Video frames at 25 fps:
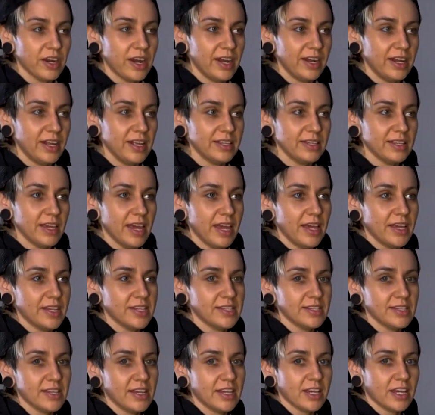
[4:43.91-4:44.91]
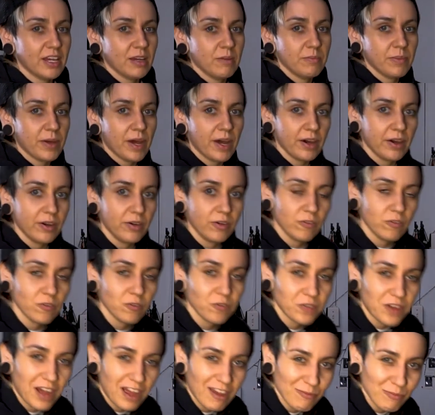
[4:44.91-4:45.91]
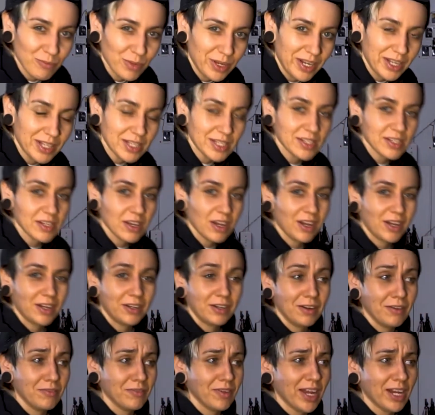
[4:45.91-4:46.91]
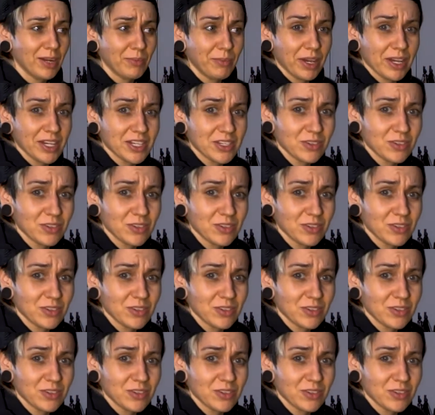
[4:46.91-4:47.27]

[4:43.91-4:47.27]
and it takes like about 5 minutes on a Vitamix.